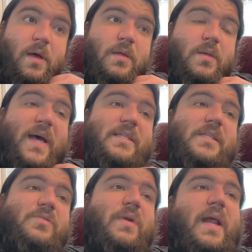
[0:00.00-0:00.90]
The
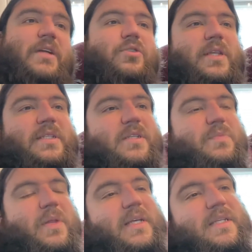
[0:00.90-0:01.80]
peasants were naturally
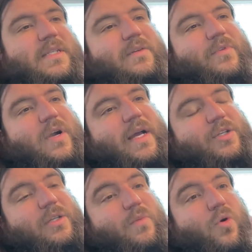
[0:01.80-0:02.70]
displeased and were
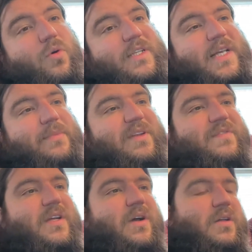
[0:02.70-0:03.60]
actually more
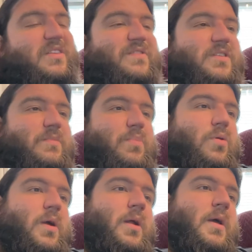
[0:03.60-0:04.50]
receptive to calls for
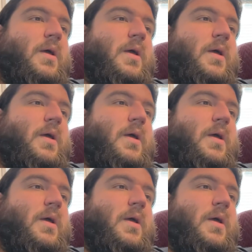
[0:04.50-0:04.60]
support